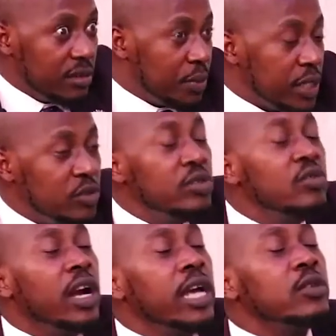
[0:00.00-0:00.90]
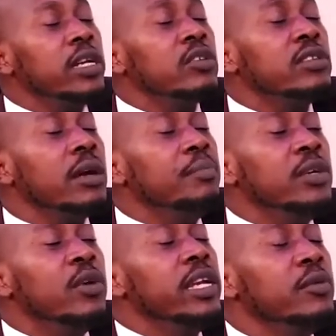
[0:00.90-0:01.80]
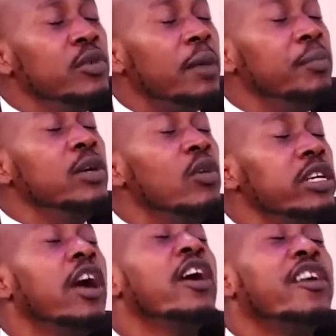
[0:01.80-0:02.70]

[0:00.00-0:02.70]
but you guys wanted to see a big wedding with a big what?